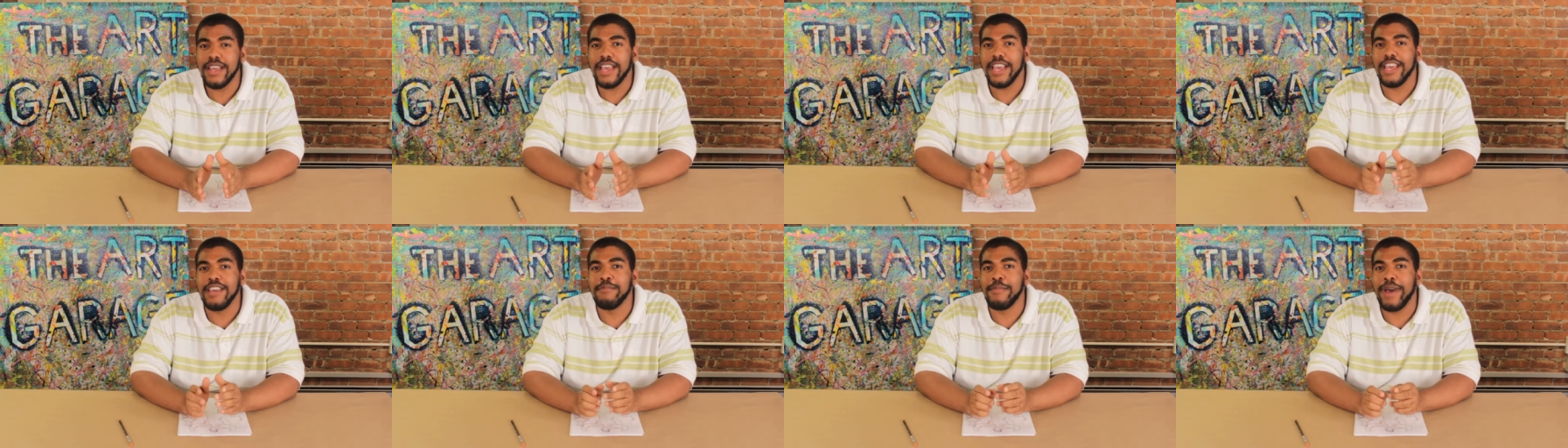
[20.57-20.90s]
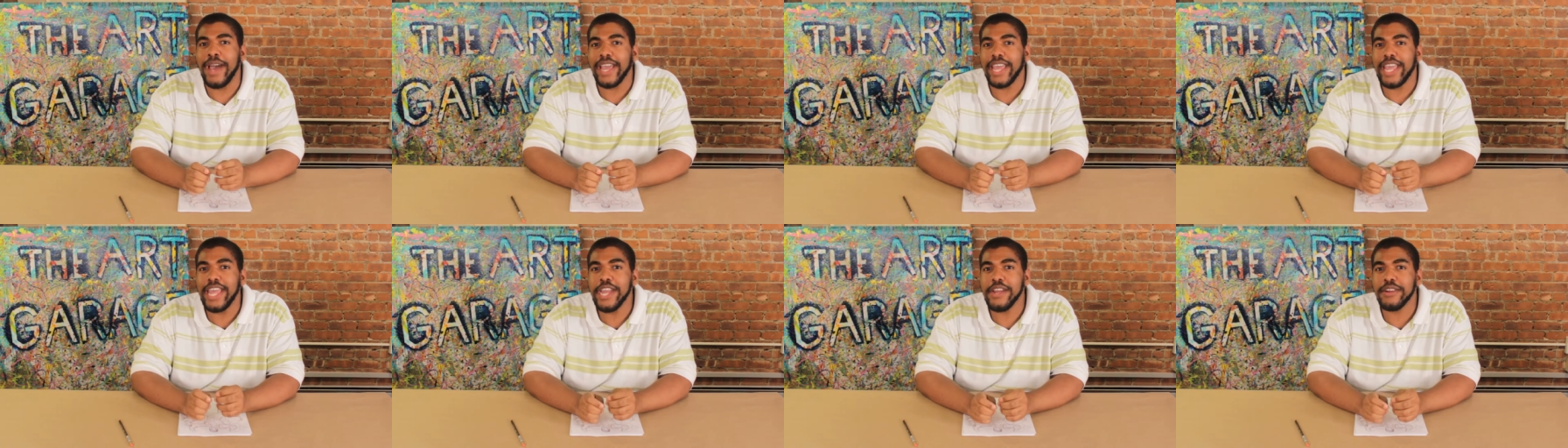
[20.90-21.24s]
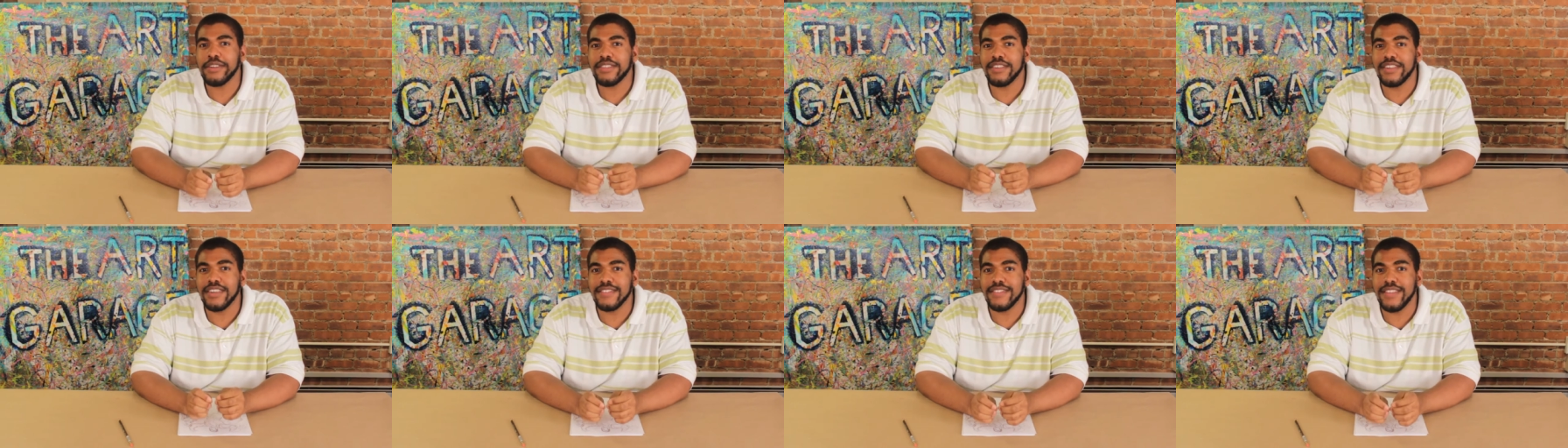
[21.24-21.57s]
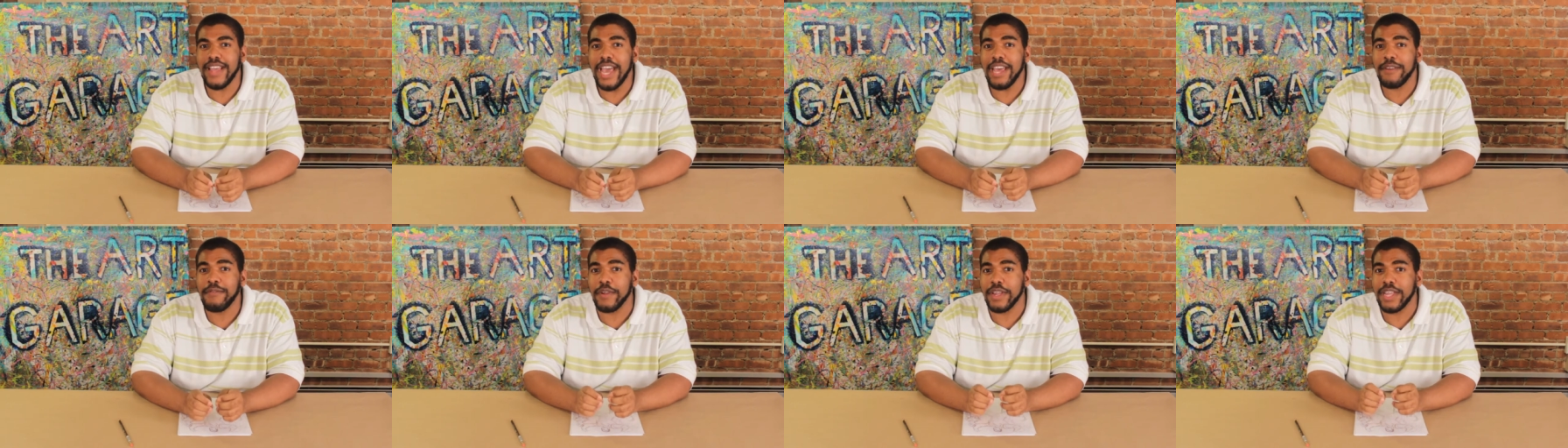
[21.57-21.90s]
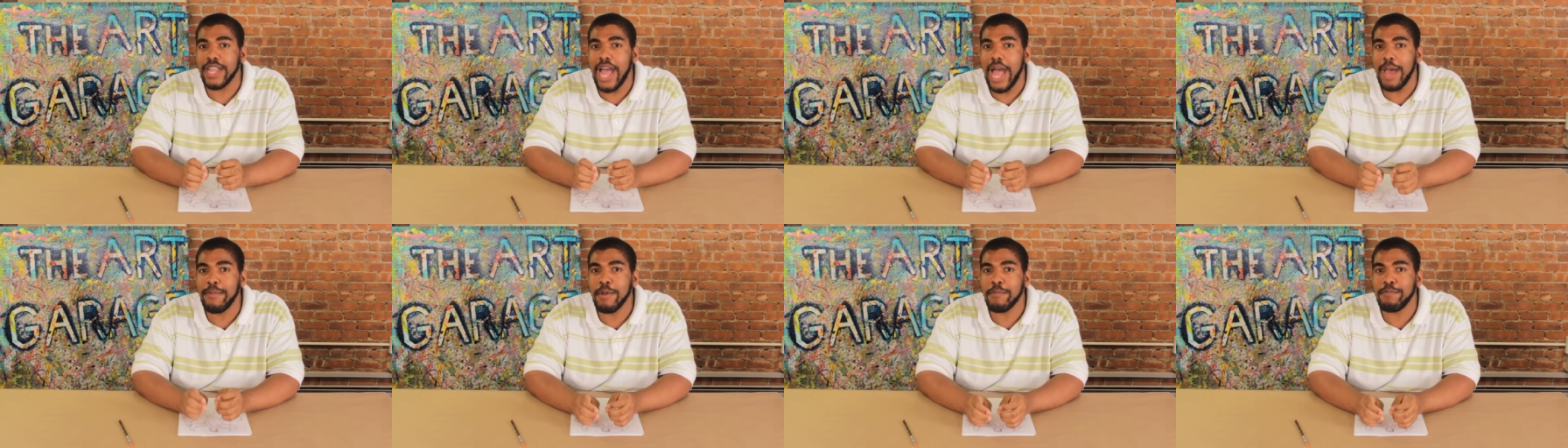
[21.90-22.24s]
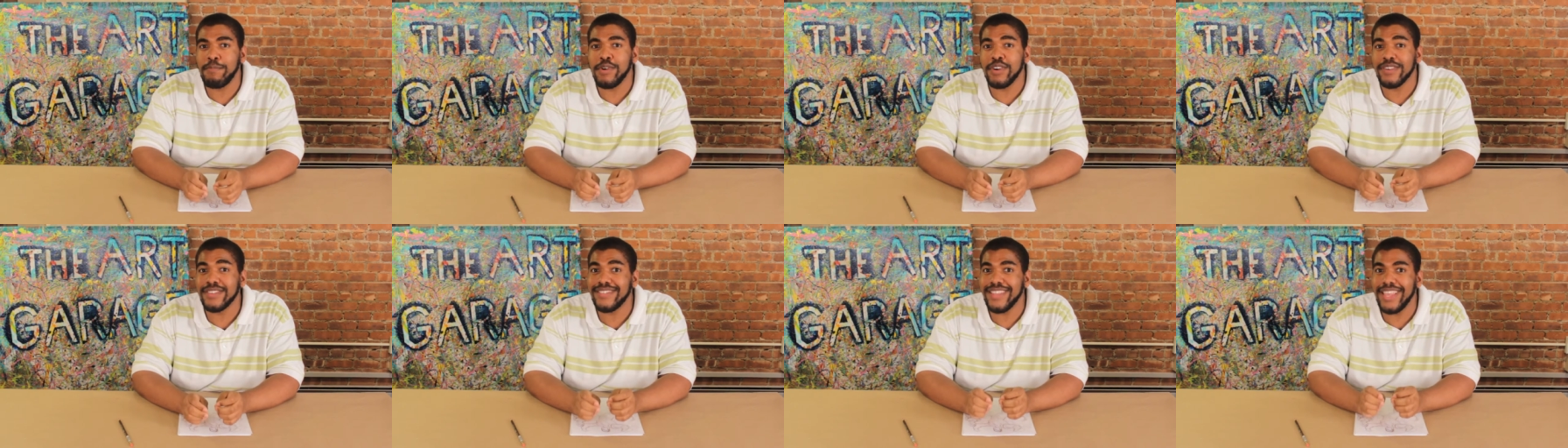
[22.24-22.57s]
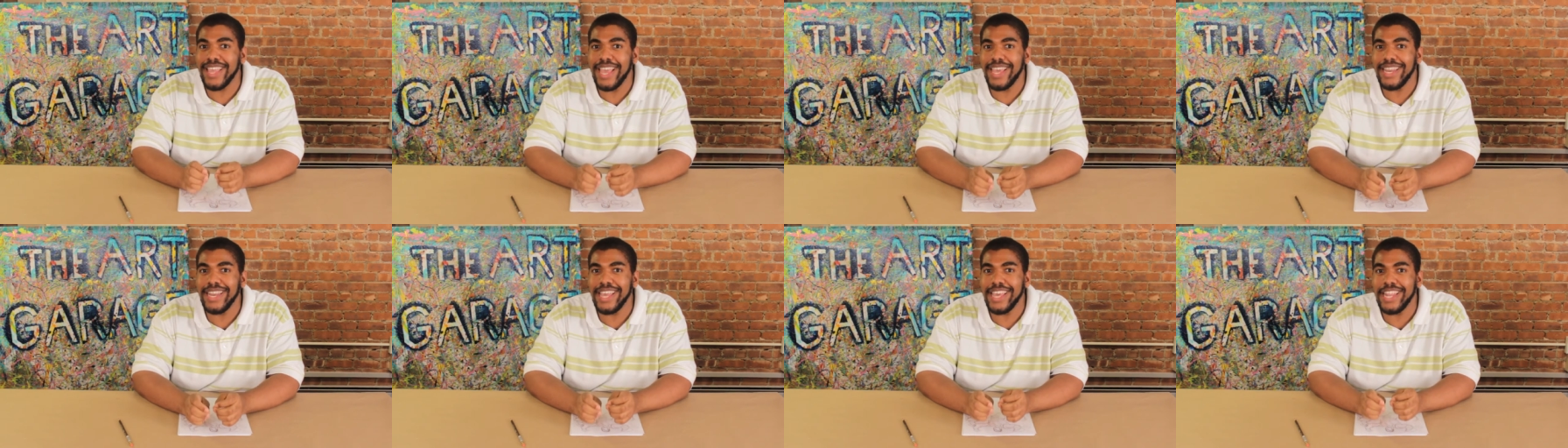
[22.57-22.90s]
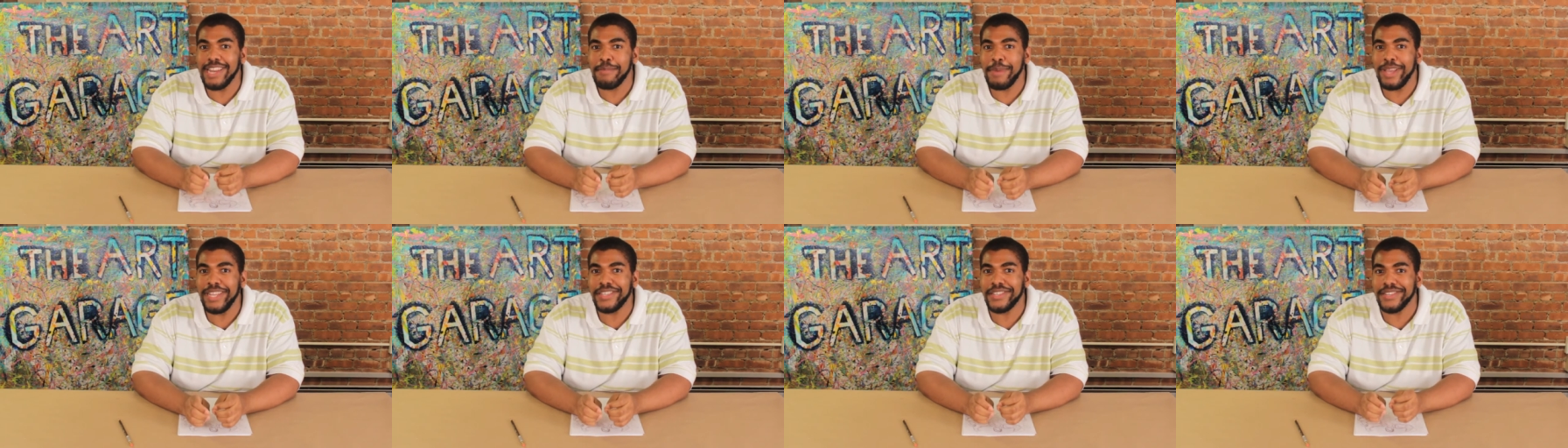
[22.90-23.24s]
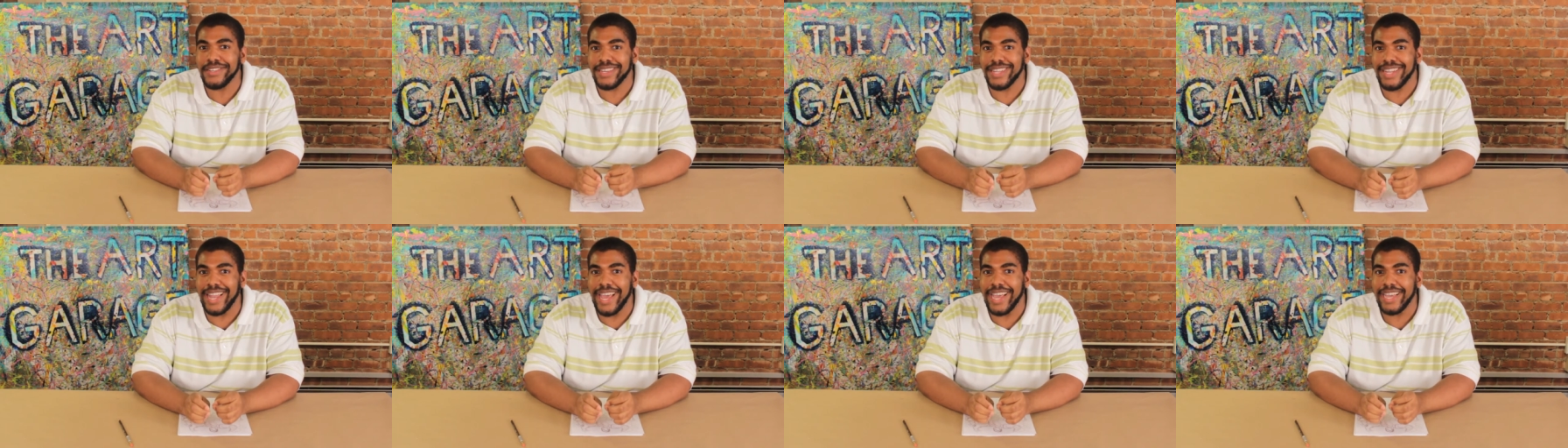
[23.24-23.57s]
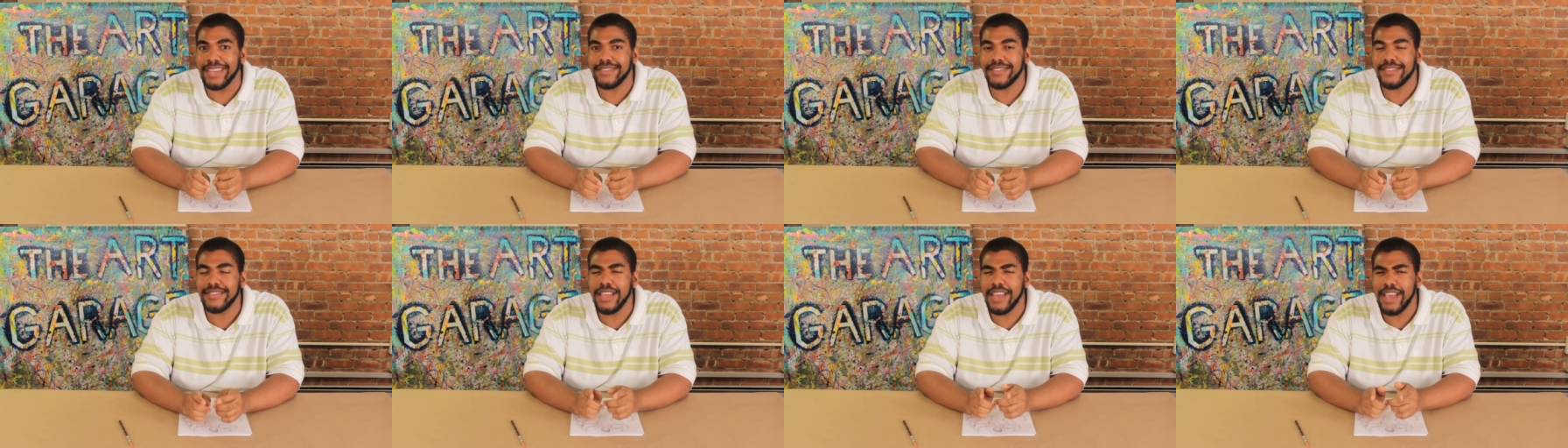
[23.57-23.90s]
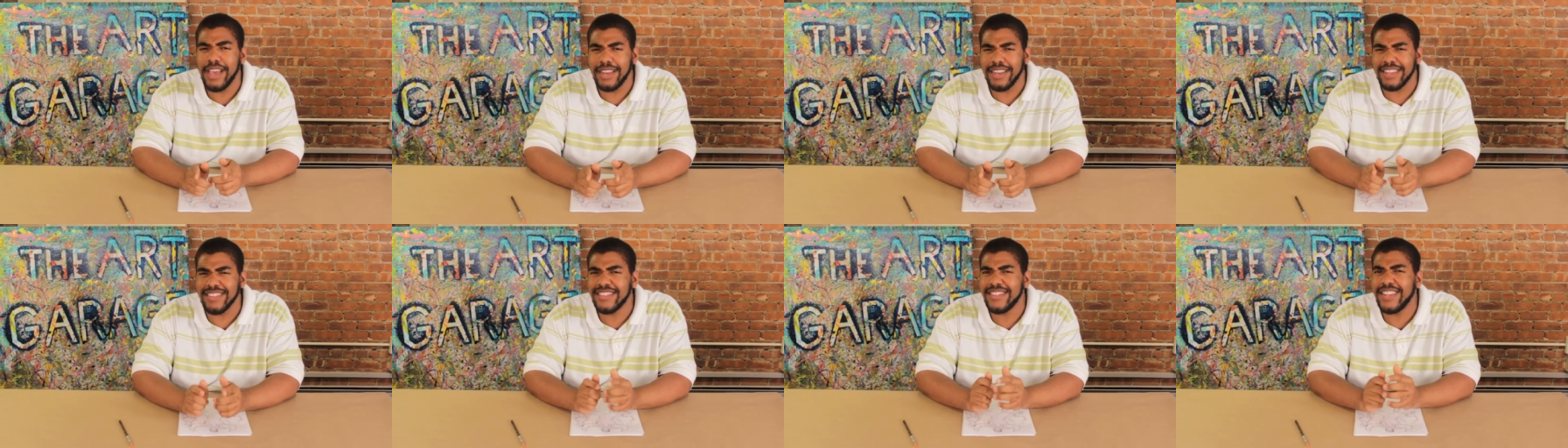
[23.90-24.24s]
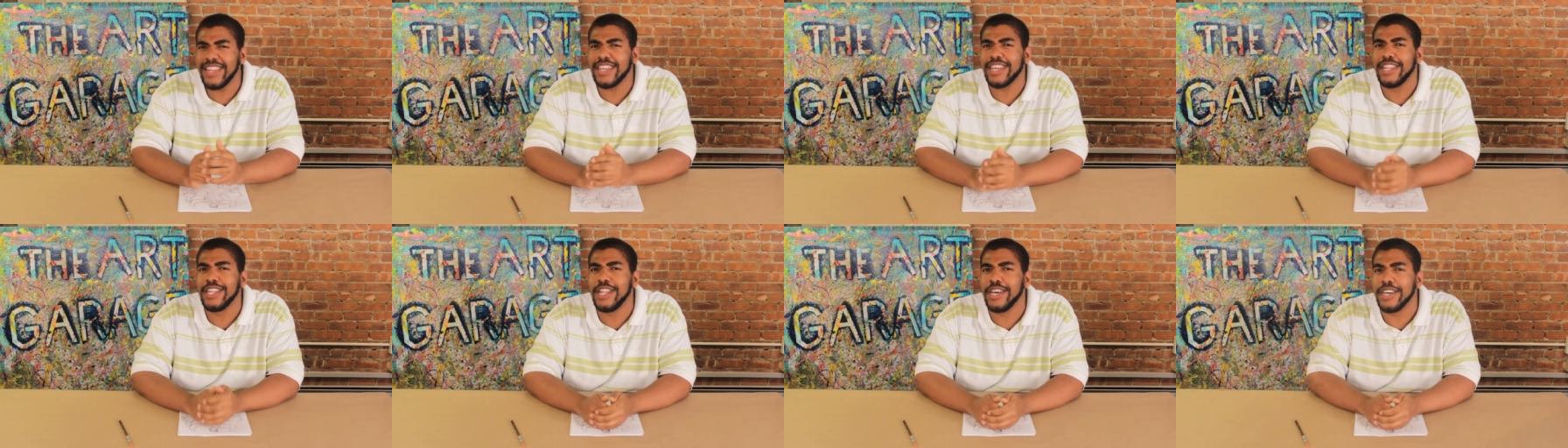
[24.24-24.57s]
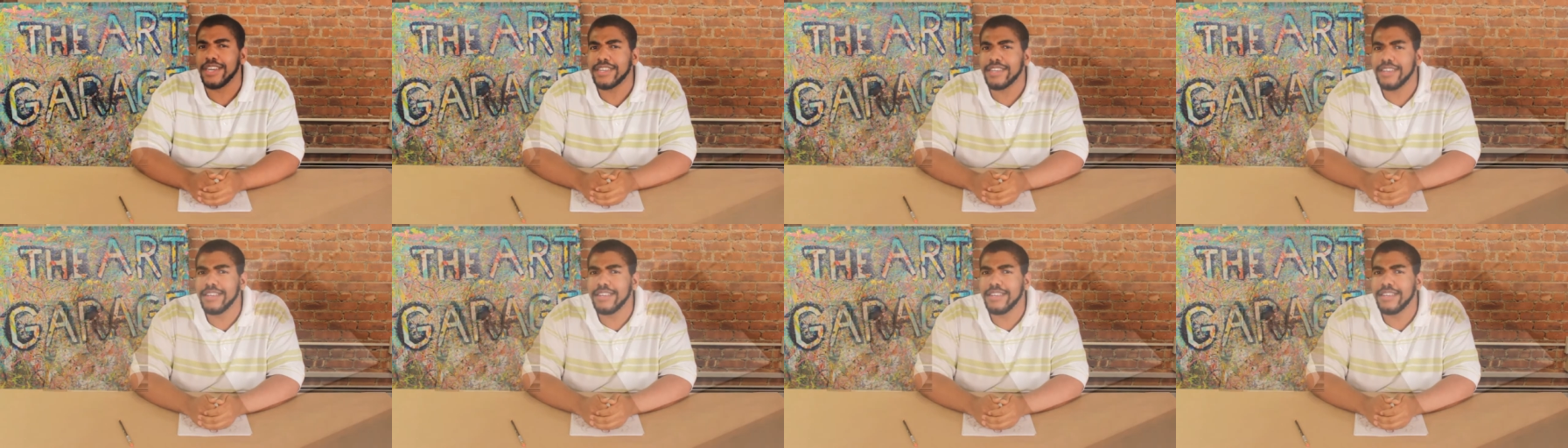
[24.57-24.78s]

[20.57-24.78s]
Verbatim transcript: in my character design for comic books and animation class. Let's take a look.